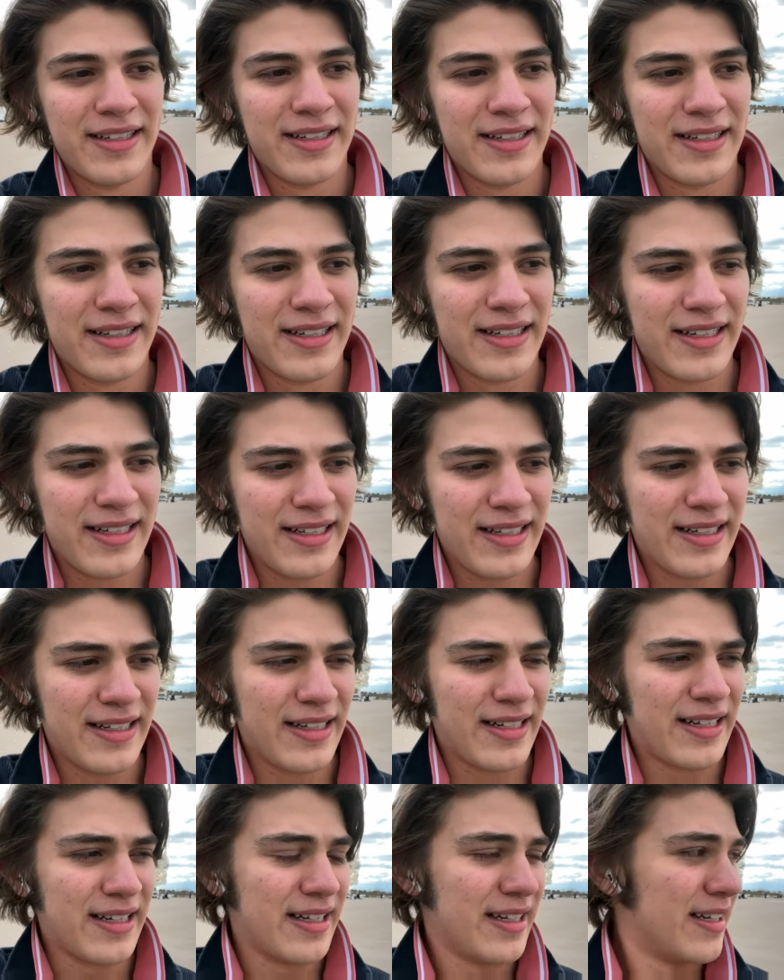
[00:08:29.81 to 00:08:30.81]

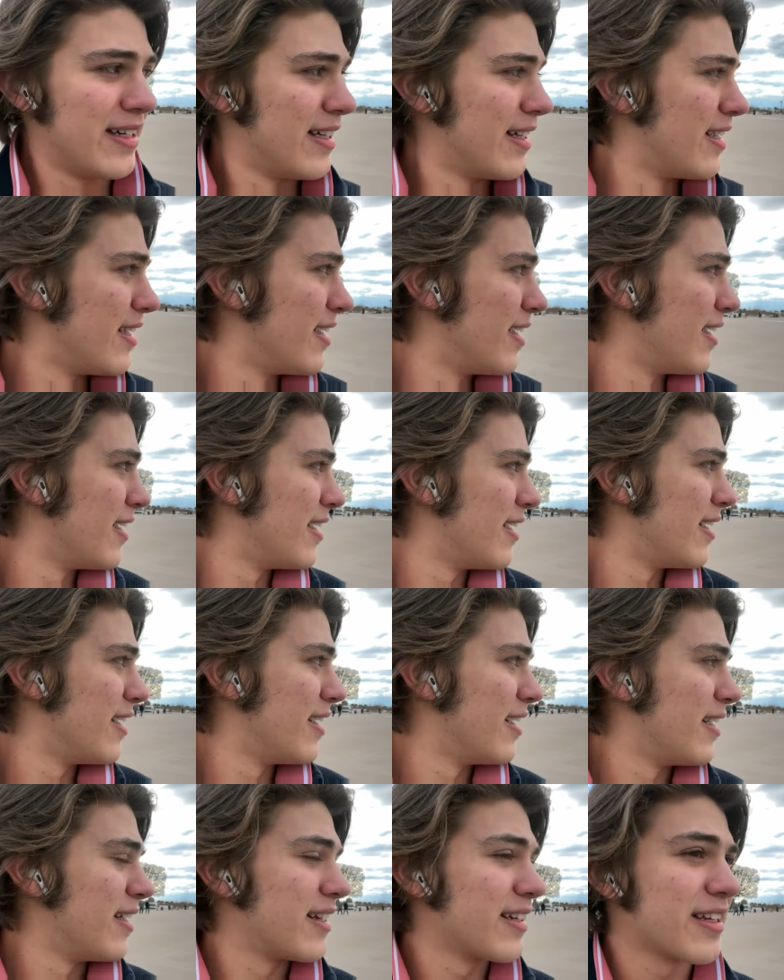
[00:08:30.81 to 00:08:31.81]
And
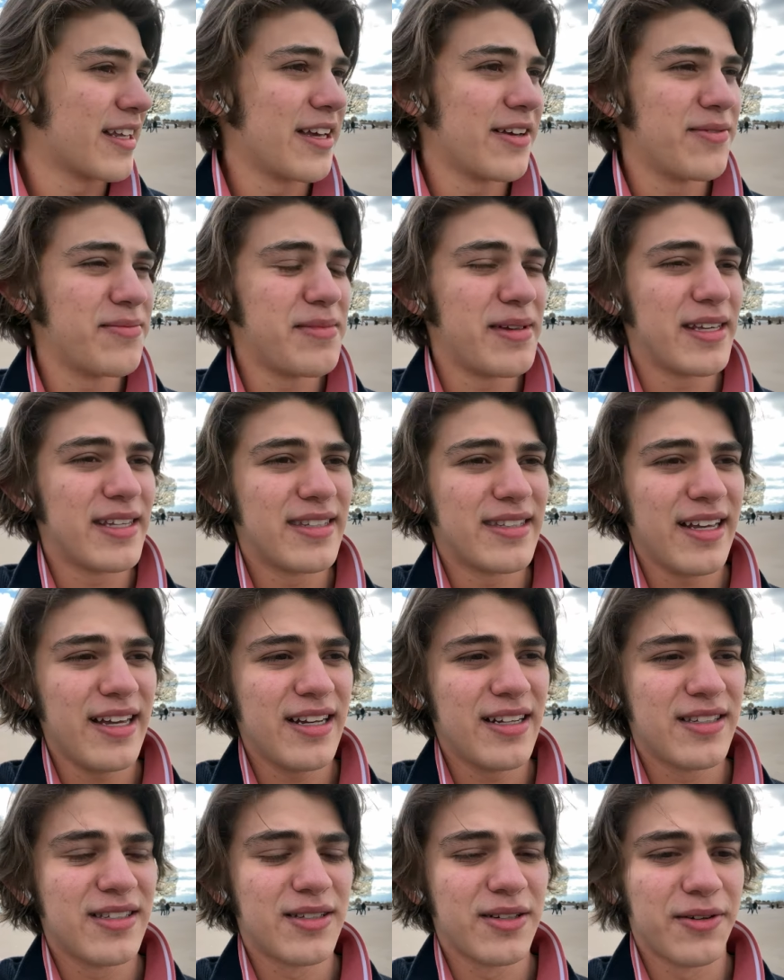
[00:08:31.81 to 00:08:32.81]
gave me a
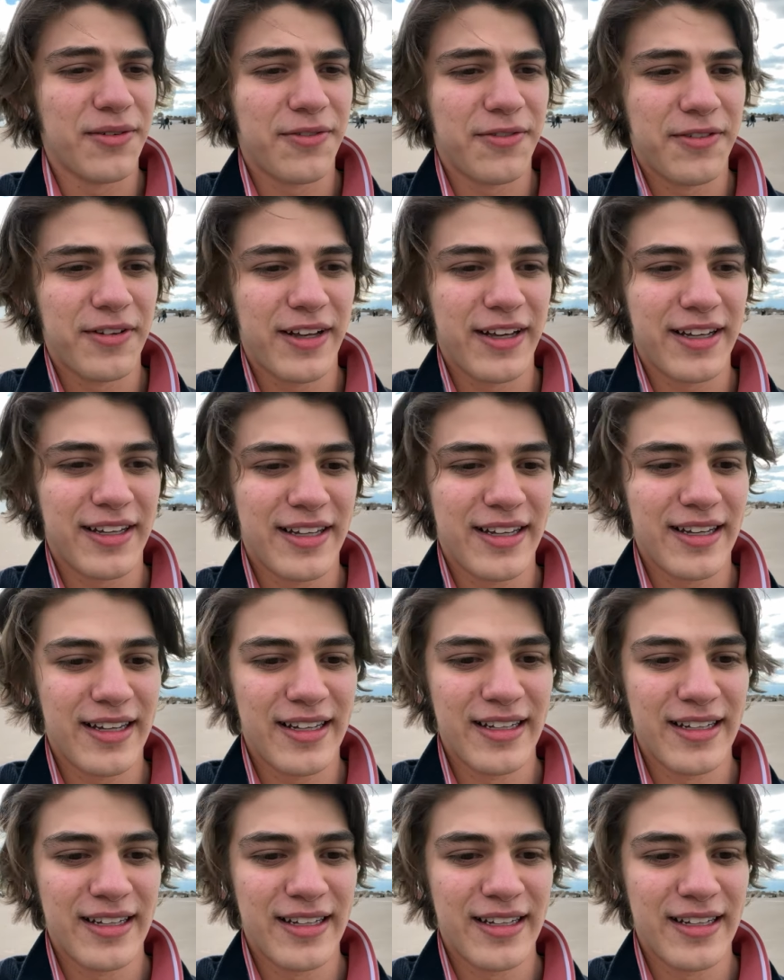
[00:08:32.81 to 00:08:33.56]
sense of like,